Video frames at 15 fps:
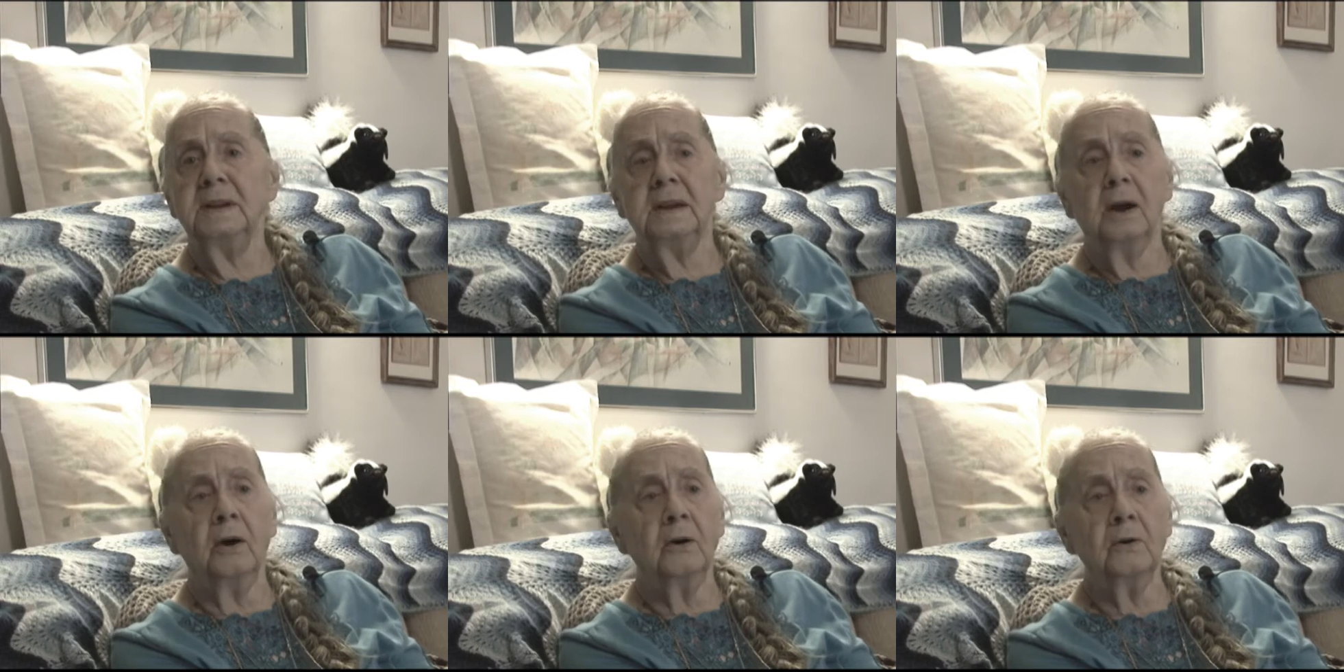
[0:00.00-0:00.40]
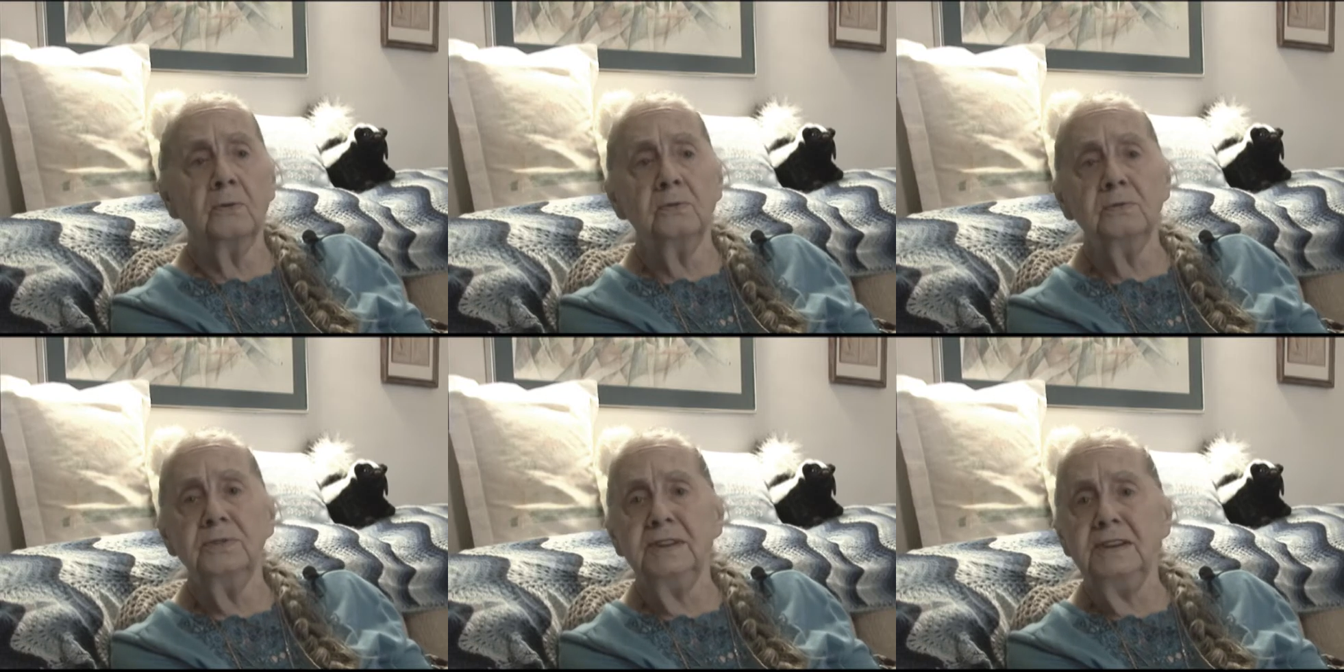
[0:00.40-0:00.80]
be
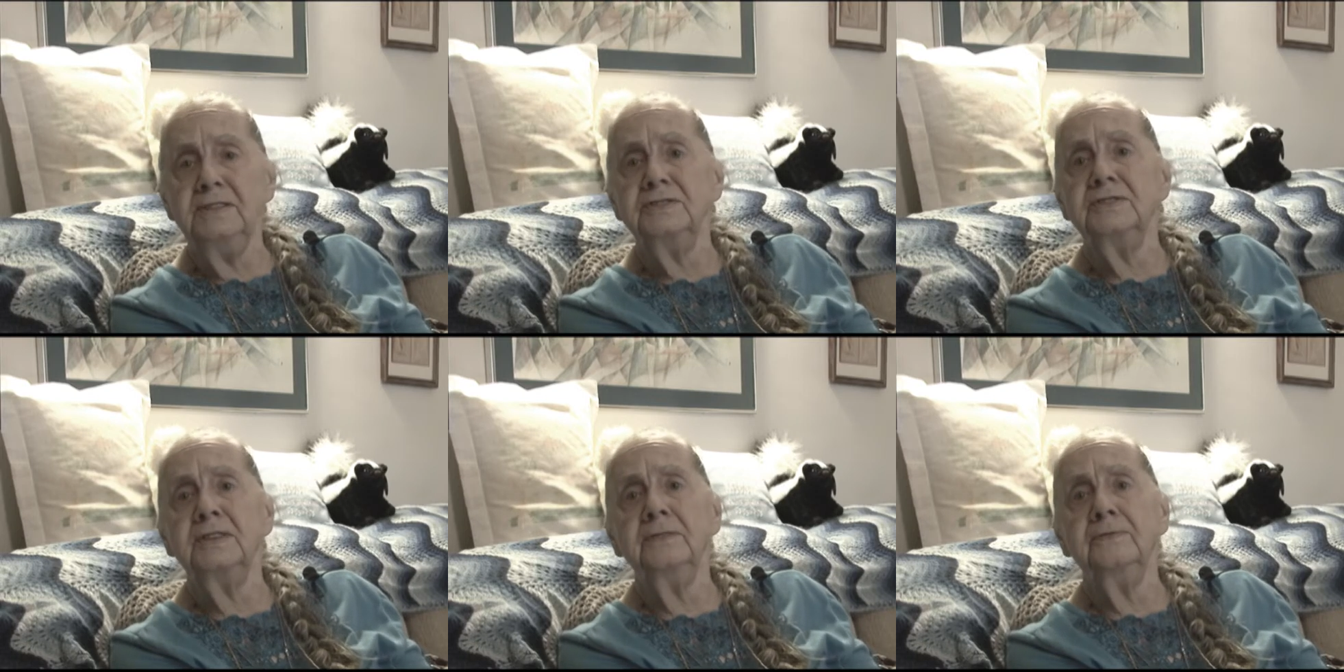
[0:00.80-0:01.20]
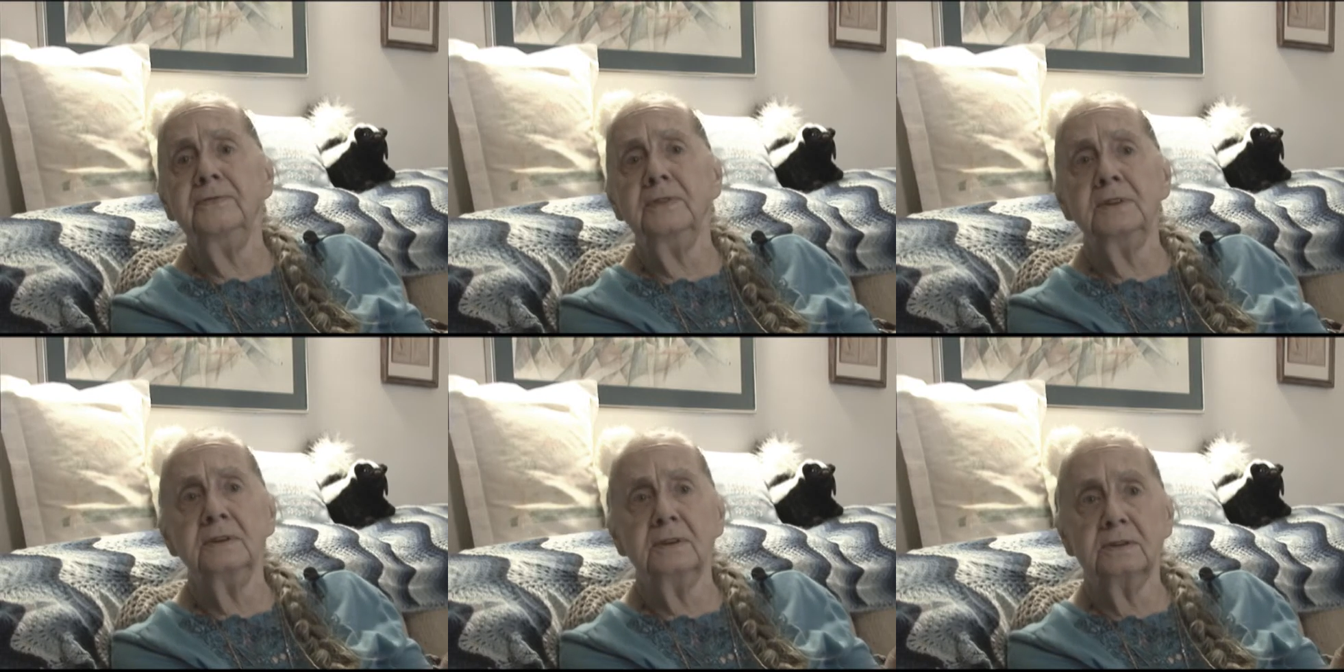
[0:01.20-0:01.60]
all these
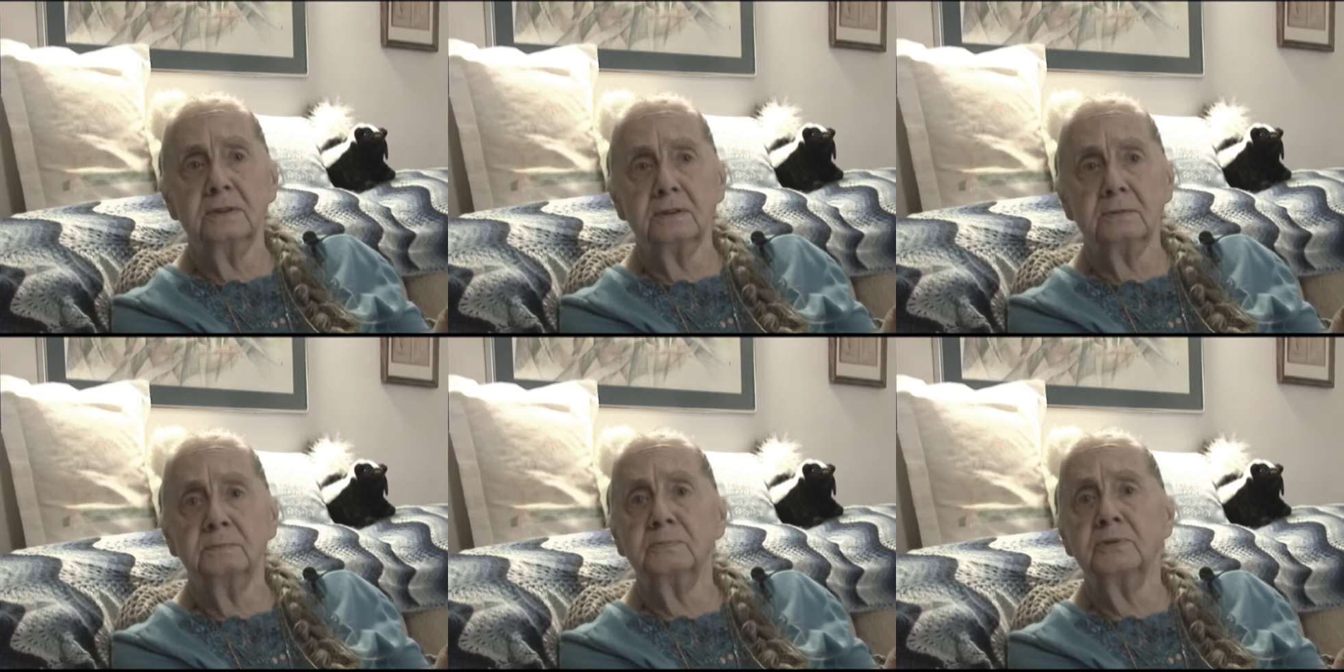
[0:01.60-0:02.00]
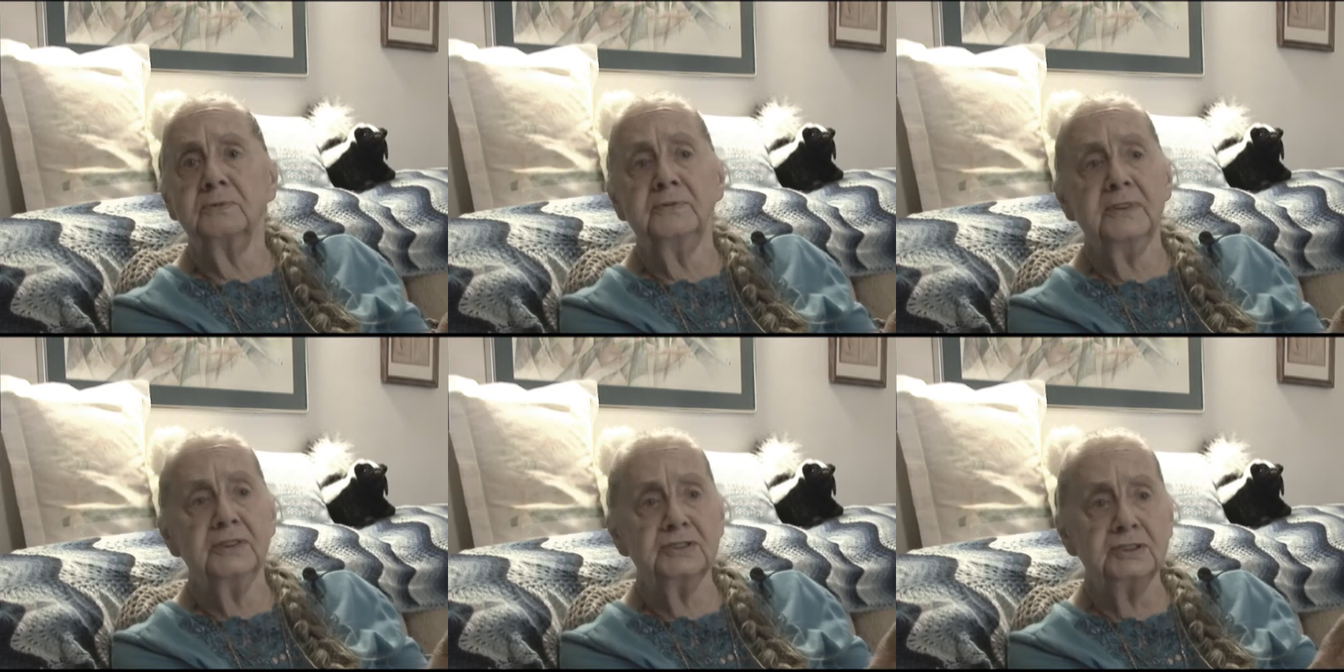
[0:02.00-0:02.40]
different
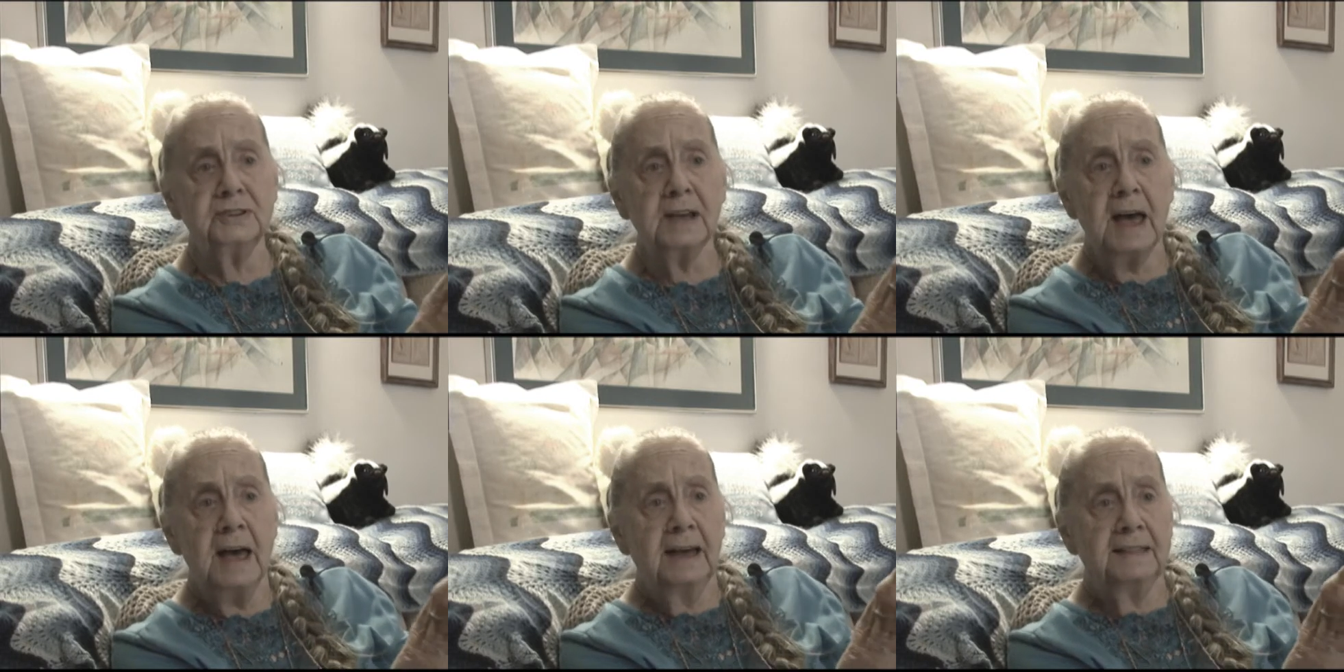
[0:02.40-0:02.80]
professions.